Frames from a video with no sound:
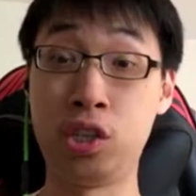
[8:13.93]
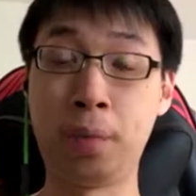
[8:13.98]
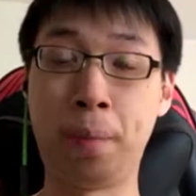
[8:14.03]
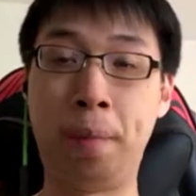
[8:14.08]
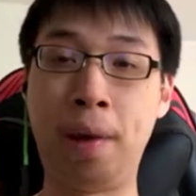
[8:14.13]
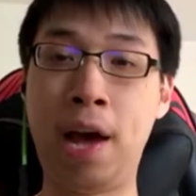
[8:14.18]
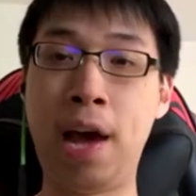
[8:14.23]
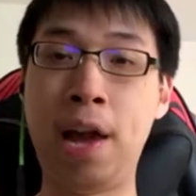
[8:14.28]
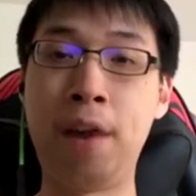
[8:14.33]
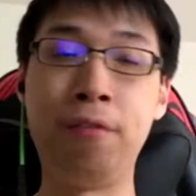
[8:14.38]

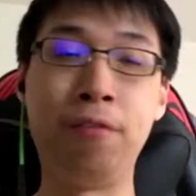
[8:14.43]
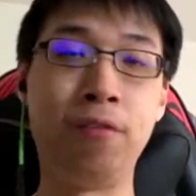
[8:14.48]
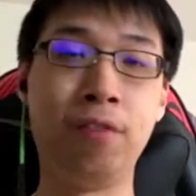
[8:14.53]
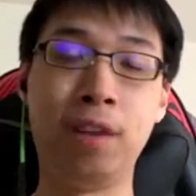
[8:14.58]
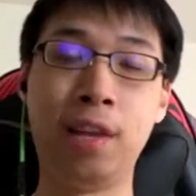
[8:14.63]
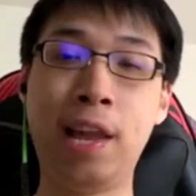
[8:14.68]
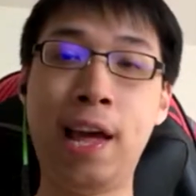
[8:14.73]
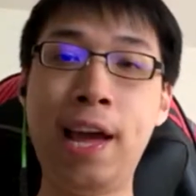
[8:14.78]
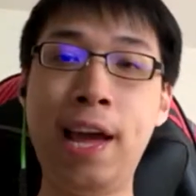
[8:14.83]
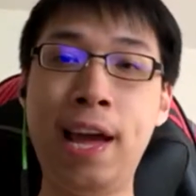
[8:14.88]
plot
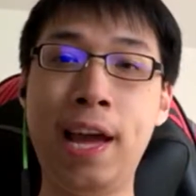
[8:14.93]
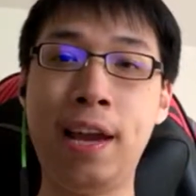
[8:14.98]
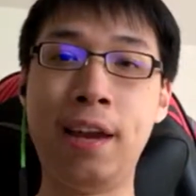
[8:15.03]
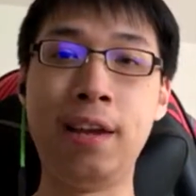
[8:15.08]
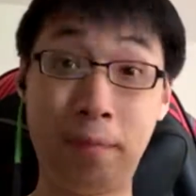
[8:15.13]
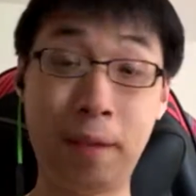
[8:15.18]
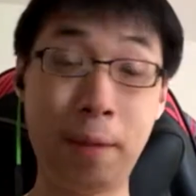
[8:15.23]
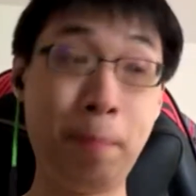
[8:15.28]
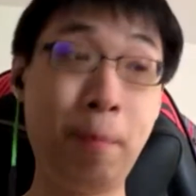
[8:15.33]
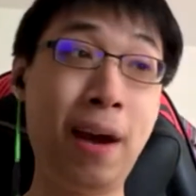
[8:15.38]
of land.
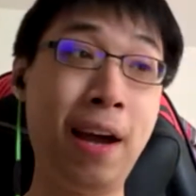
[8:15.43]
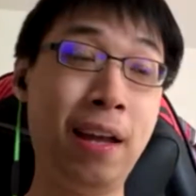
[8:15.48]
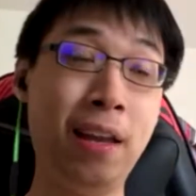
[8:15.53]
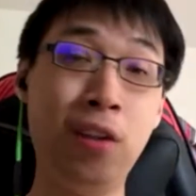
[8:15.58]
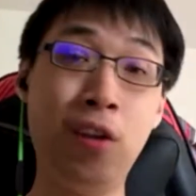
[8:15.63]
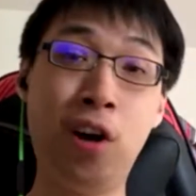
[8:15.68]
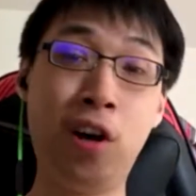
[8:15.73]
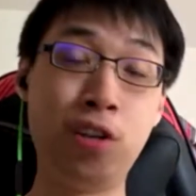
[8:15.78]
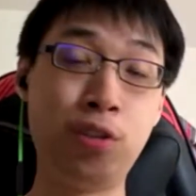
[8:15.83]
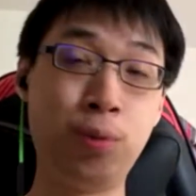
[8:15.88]
By a
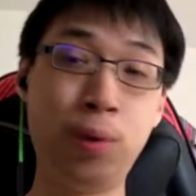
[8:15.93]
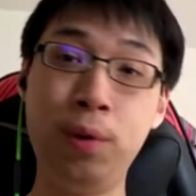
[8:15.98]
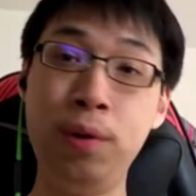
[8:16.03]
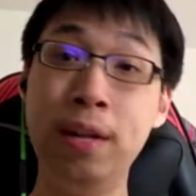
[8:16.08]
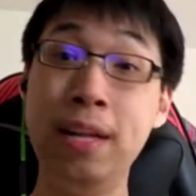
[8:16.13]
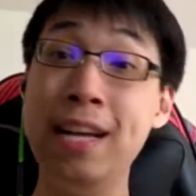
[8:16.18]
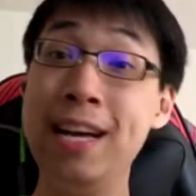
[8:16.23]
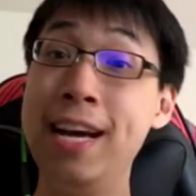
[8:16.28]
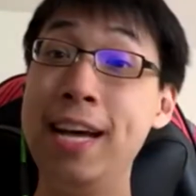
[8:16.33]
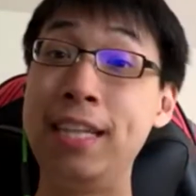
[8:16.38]
large road,
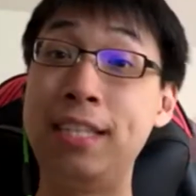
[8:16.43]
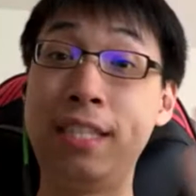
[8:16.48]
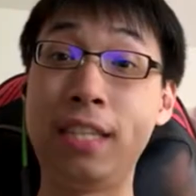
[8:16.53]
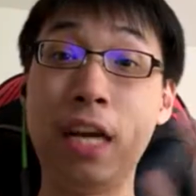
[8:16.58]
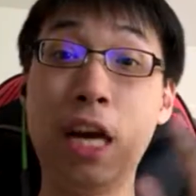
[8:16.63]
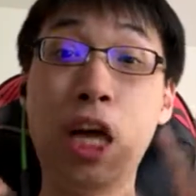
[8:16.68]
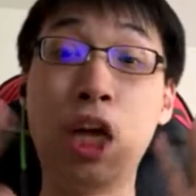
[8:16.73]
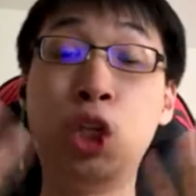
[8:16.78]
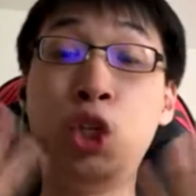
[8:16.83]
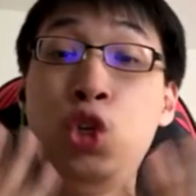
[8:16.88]
it's
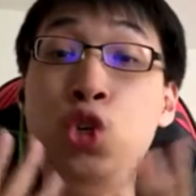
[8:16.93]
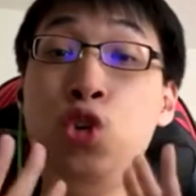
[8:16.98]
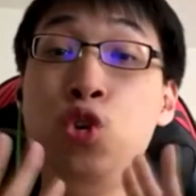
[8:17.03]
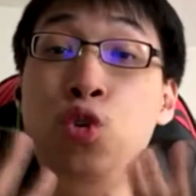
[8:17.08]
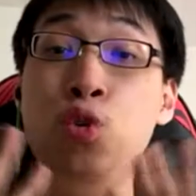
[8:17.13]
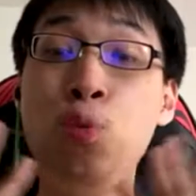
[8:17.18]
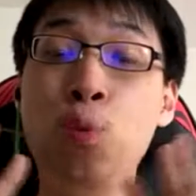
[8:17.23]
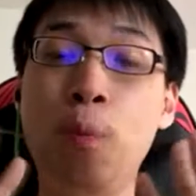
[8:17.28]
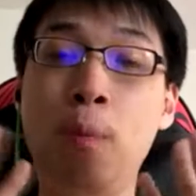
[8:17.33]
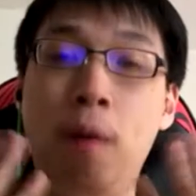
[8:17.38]
a
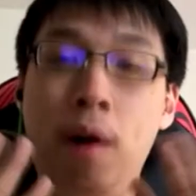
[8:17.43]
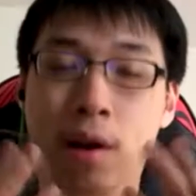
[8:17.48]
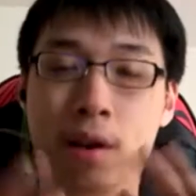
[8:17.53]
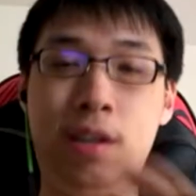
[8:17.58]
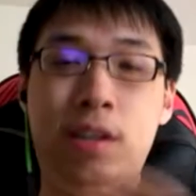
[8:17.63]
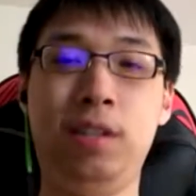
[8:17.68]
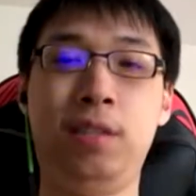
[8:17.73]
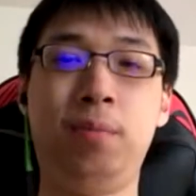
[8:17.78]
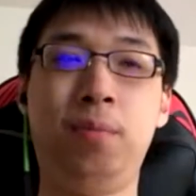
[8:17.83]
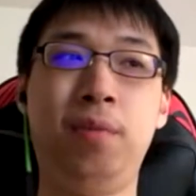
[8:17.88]

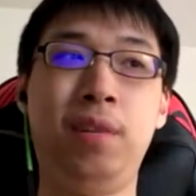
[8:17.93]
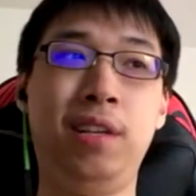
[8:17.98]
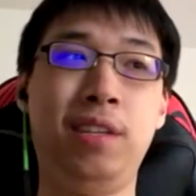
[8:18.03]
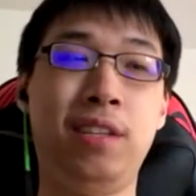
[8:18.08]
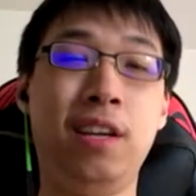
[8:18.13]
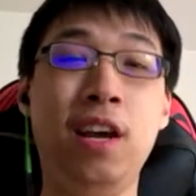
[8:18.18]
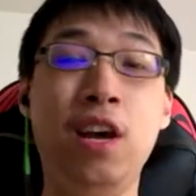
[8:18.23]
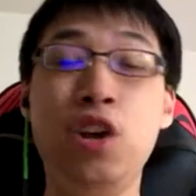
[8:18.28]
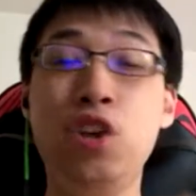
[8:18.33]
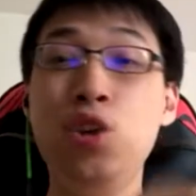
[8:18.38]
humongous
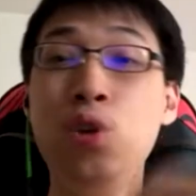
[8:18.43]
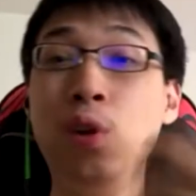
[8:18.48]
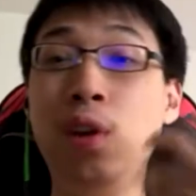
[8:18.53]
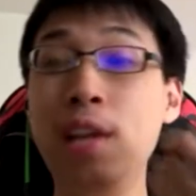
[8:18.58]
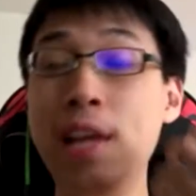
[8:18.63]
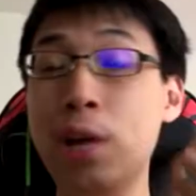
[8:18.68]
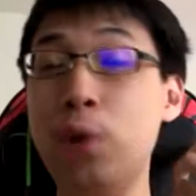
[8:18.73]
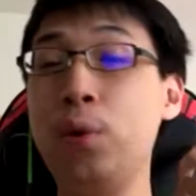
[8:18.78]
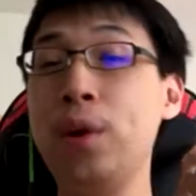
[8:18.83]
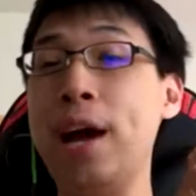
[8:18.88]
place. You
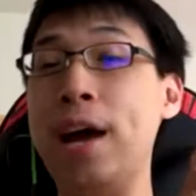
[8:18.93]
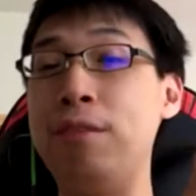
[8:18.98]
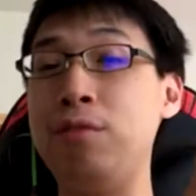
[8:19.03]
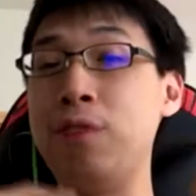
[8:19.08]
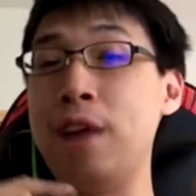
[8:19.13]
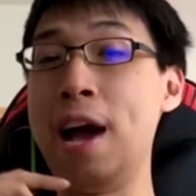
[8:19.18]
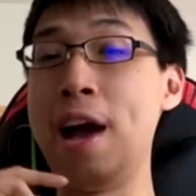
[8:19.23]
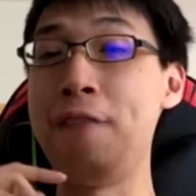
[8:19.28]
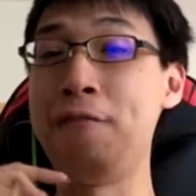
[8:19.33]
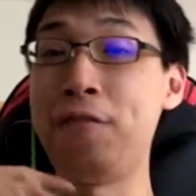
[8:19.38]
literally have
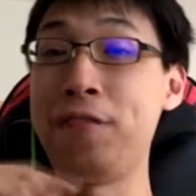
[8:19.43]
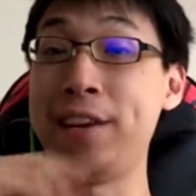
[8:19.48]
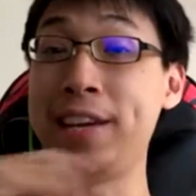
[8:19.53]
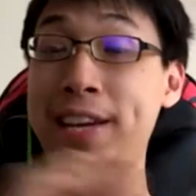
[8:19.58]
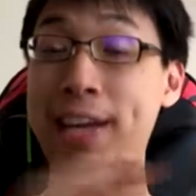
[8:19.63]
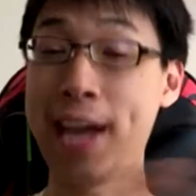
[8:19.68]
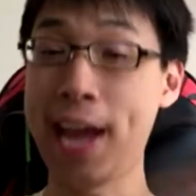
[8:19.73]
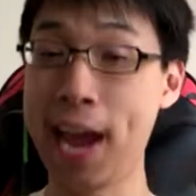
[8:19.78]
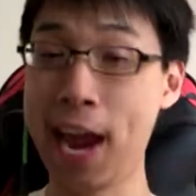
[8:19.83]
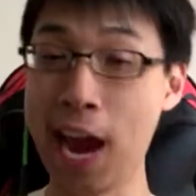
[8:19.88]
to have
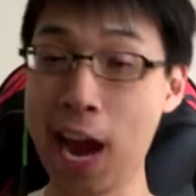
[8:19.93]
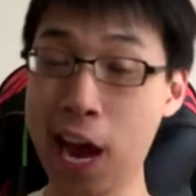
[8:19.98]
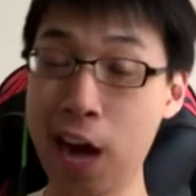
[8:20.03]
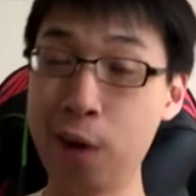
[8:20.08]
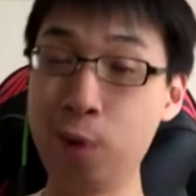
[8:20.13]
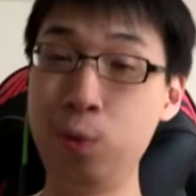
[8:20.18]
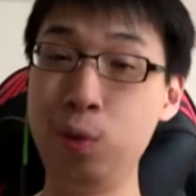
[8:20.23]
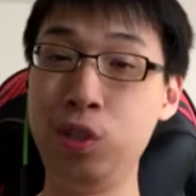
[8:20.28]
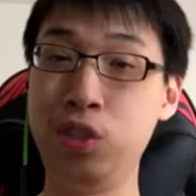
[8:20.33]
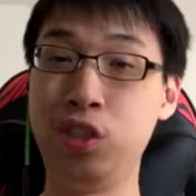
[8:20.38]

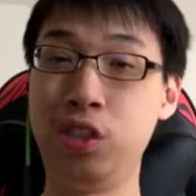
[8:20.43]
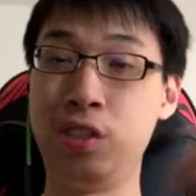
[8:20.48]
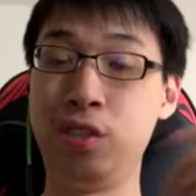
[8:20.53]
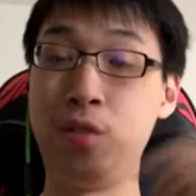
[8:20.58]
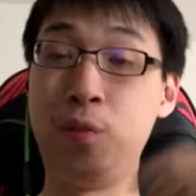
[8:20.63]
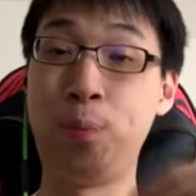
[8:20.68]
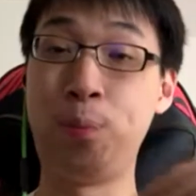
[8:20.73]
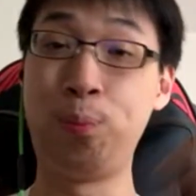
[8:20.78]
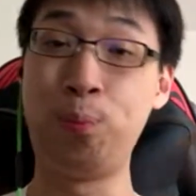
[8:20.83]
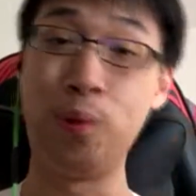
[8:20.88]
carriages
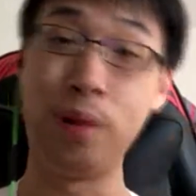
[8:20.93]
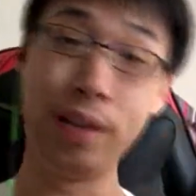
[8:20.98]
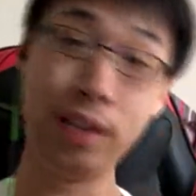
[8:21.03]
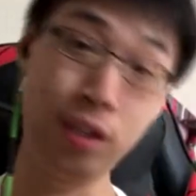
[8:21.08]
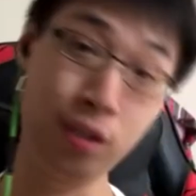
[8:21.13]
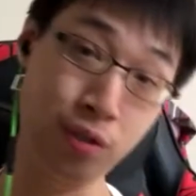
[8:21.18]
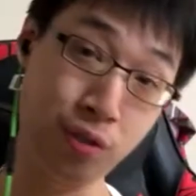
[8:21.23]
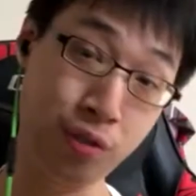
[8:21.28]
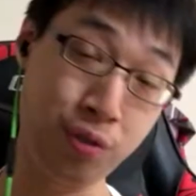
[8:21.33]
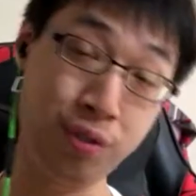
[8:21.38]
to bring
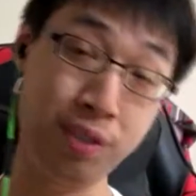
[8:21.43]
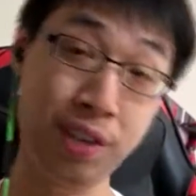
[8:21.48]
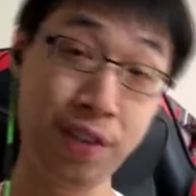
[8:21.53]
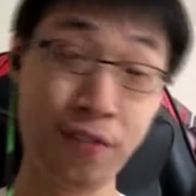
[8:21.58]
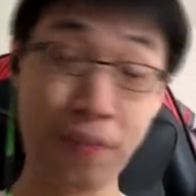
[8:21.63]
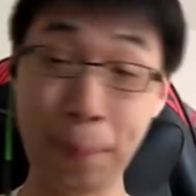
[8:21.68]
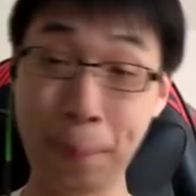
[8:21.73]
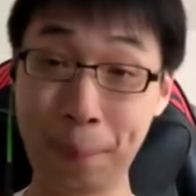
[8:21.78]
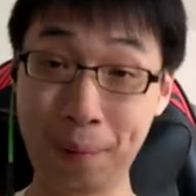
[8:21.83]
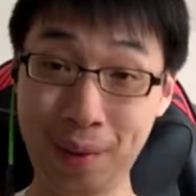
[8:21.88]
you to
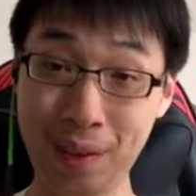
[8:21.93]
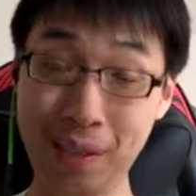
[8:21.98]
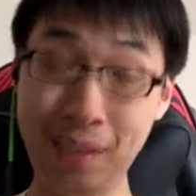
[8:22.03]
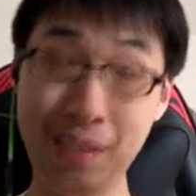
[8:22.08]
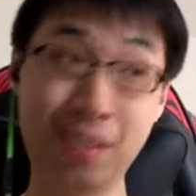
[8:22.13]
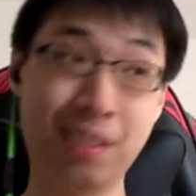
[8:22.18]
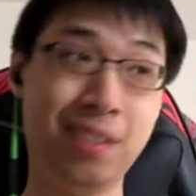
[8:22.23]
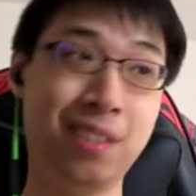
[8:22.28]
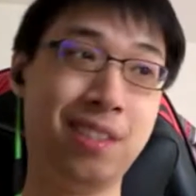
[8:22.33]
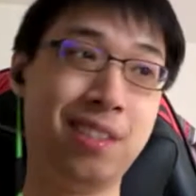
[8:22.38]
different
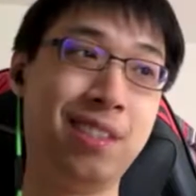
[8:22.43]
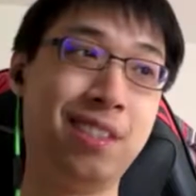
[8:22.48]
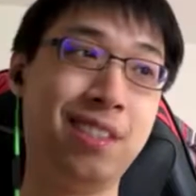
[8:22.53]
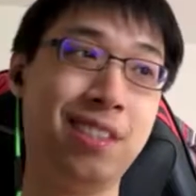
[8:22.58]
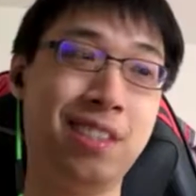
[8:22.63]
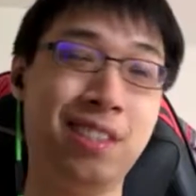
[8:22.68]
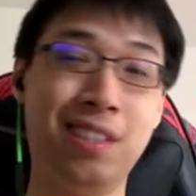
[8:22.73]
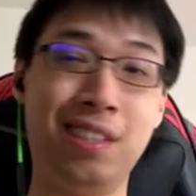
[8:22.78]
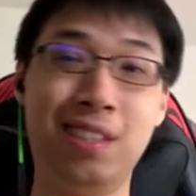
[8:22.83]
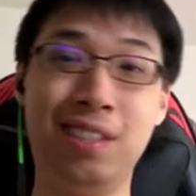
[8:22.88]
places
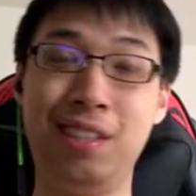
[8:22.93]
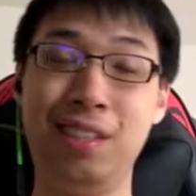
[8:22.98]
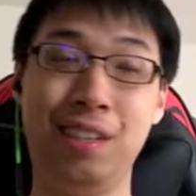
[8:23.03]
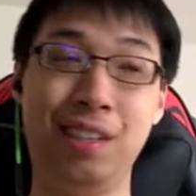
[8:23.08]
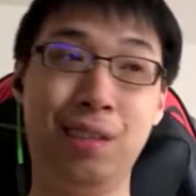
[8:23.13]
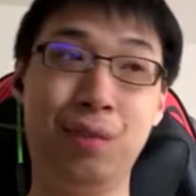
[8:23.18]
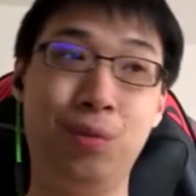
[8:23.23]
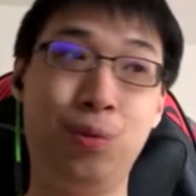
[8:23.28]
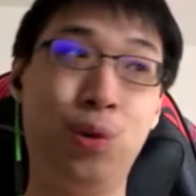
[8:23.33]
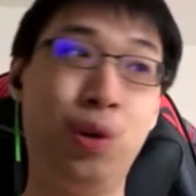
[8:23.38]
in
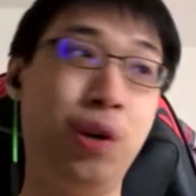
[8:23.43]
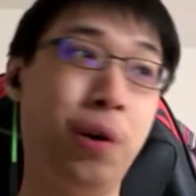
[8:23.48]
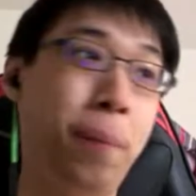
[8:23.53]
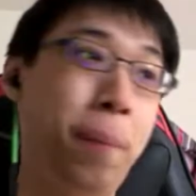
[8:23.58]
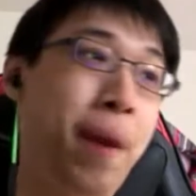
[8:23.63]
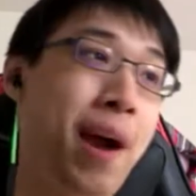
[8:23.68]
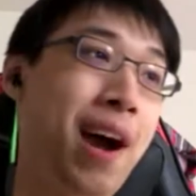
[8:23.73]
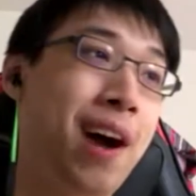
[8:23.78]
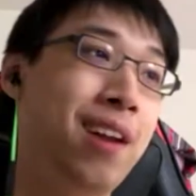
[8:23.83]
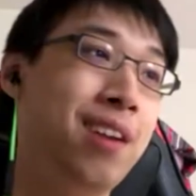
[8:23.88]
the royal
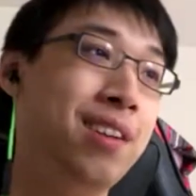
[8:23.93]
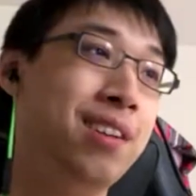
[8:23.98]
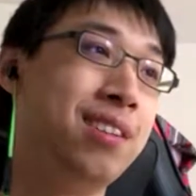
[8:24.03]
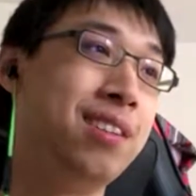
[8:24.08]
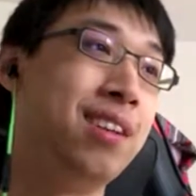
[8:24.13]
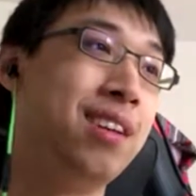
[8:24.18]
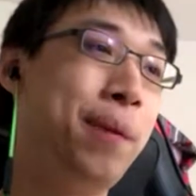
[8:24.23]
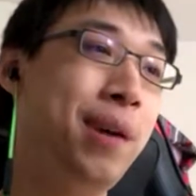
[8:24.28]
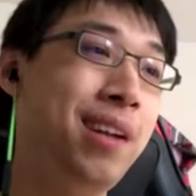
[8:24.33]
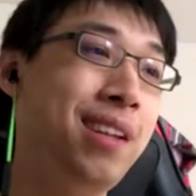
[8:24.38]
palace.
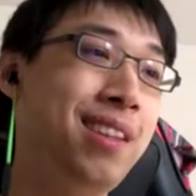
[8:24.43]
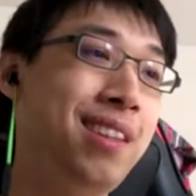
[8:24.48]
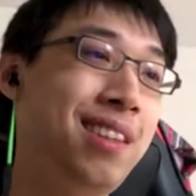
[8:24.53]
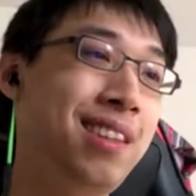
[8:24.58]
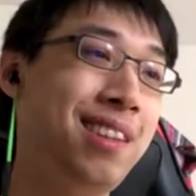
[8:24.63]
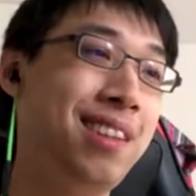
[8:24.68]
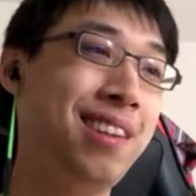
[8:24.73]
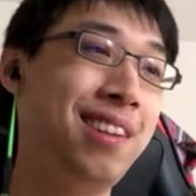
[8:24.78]
But